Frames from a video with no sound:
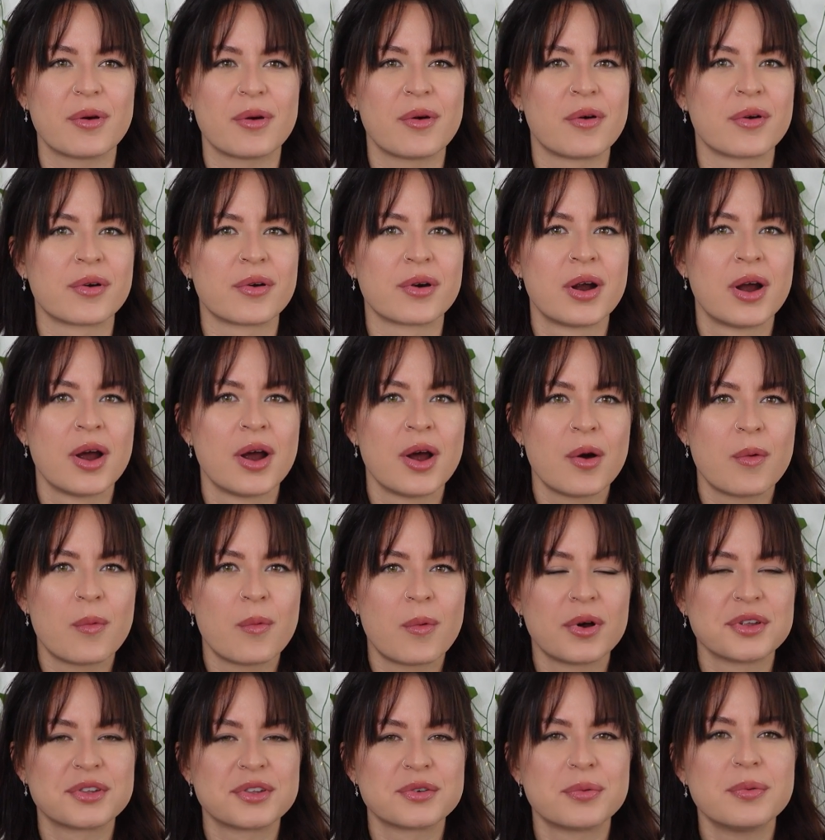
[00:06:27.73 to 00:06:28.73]
or
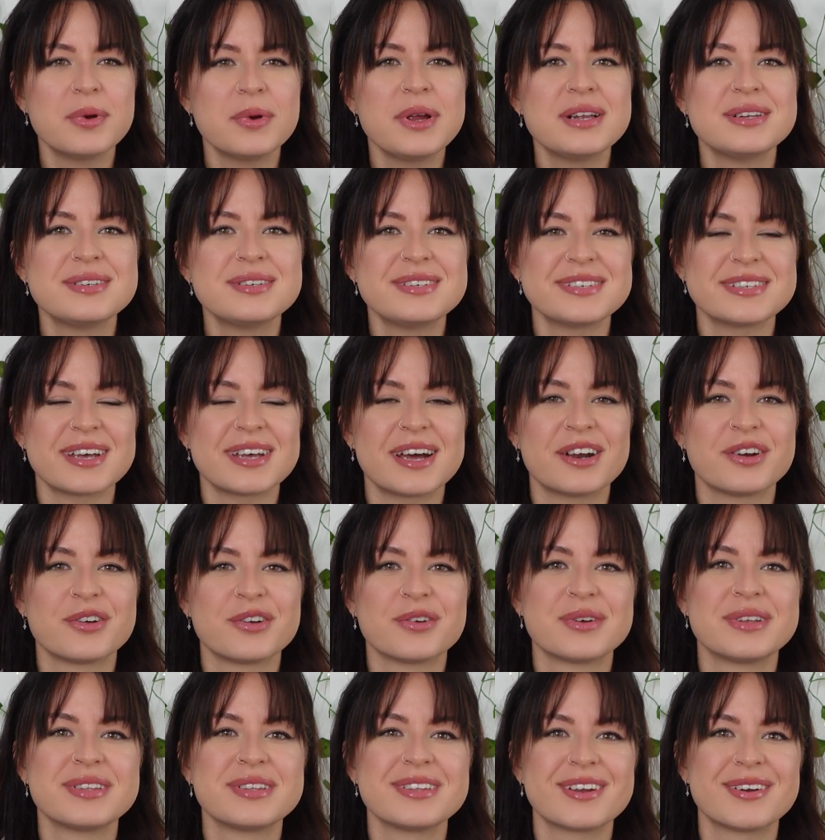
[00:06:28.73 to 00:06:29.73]
what reels are
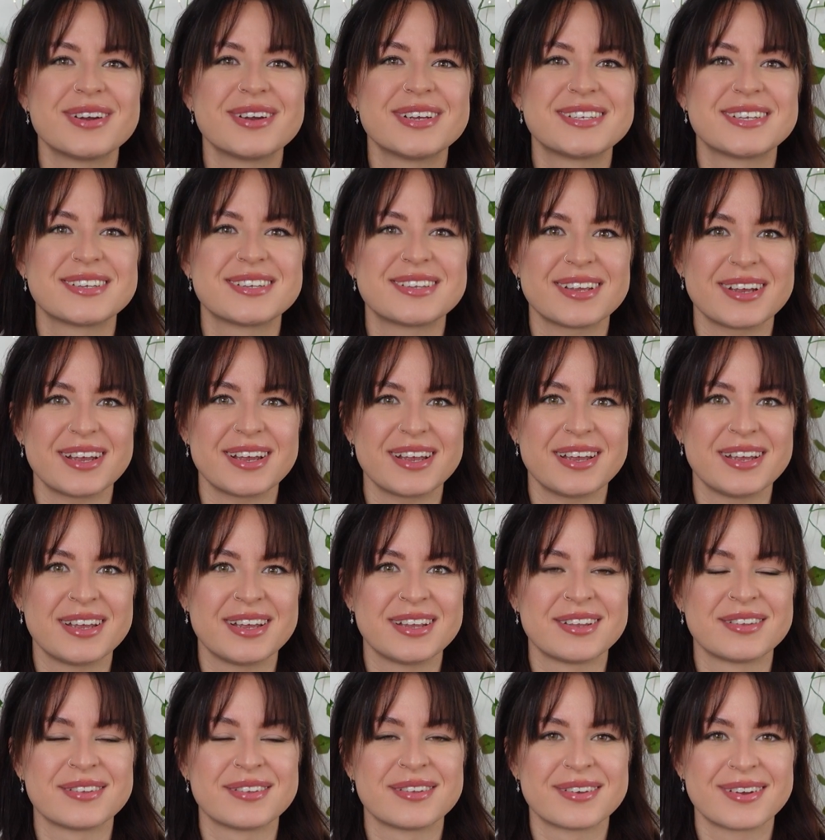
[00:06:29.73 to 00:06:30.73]
you interested
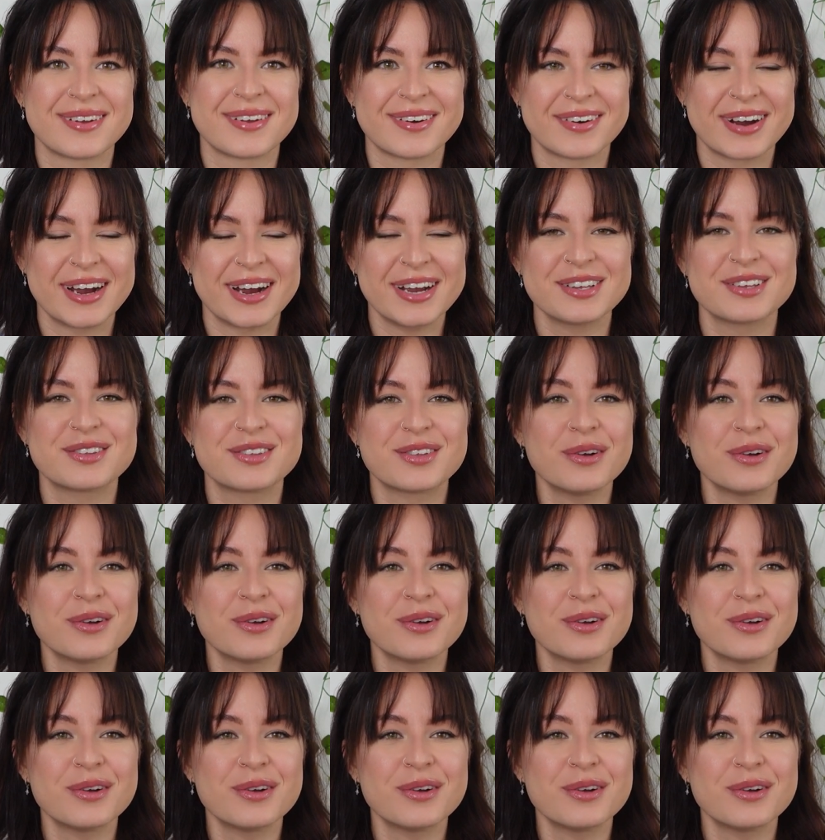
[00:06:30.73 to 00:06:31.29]
in, right?